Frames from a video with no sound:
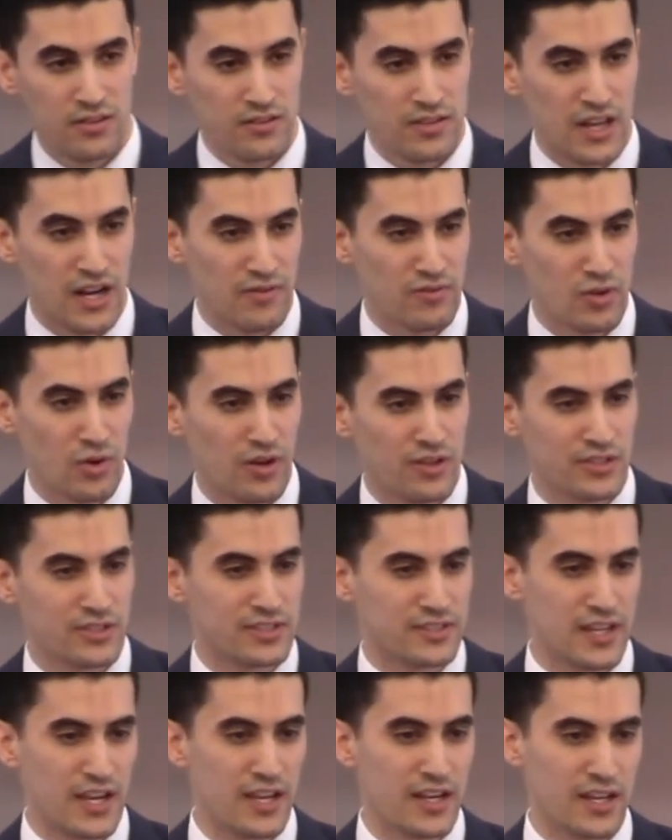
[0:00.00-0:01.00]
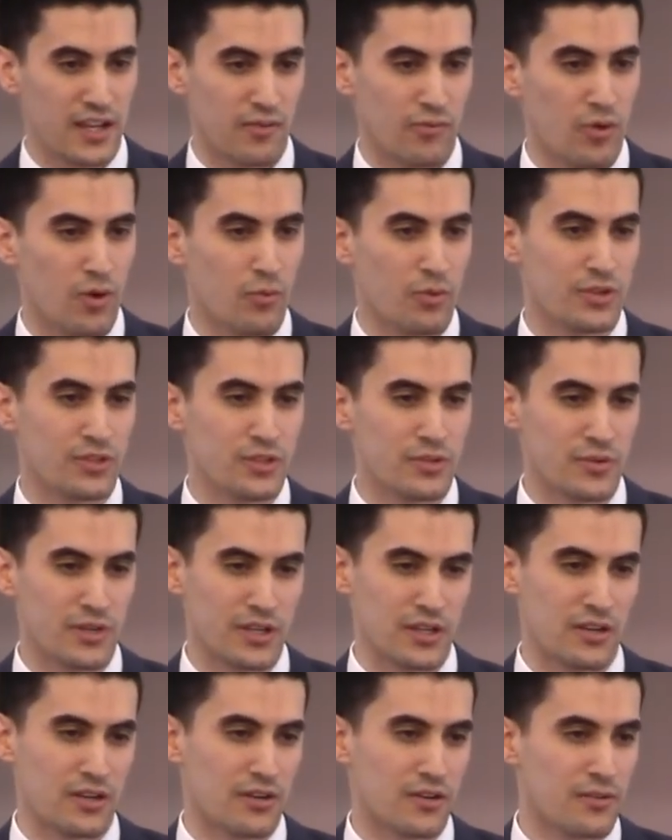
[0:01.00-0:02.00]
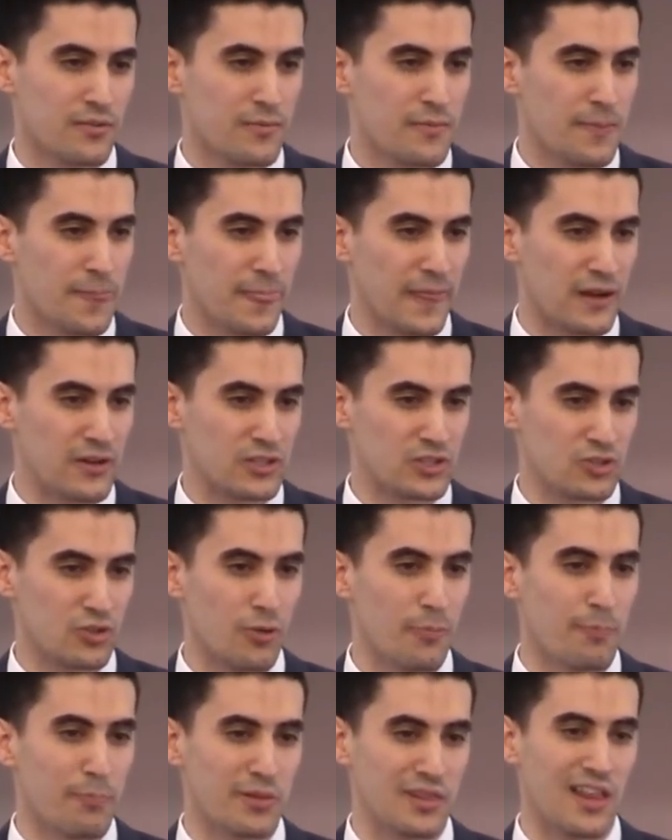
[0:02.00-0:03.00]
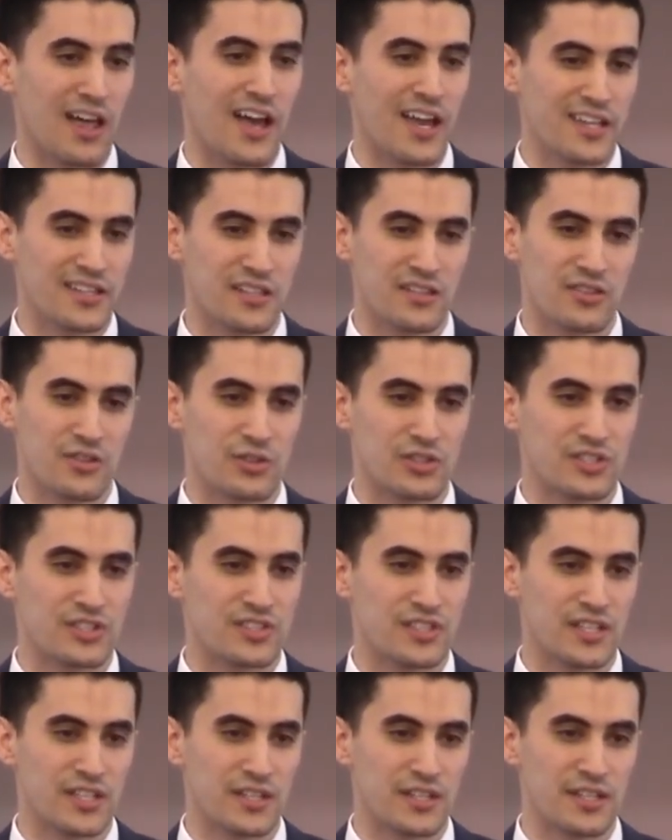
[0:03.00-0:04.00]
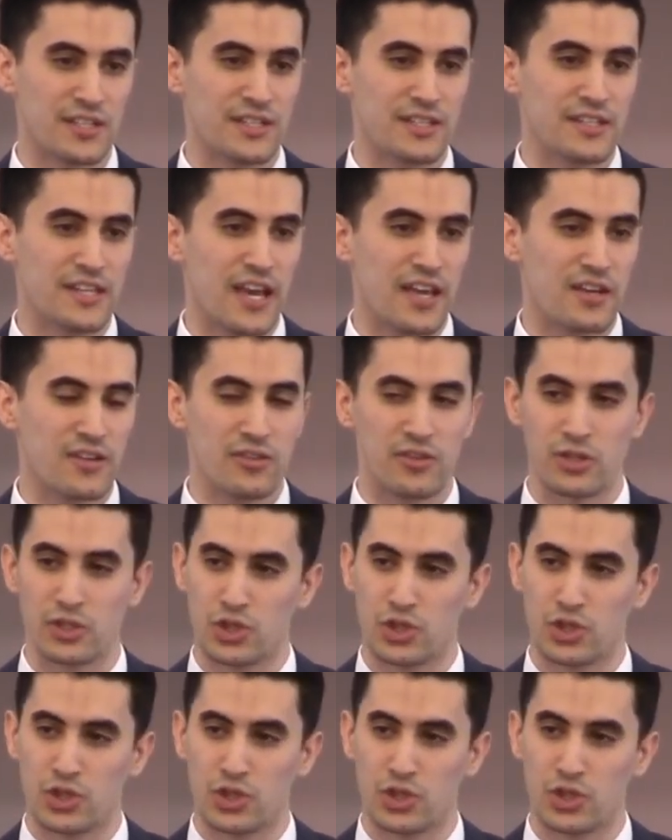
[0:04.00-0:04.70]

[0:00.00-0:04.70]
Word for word: that have no understanding of what we're doing here, that are so blind in their sin, dead in their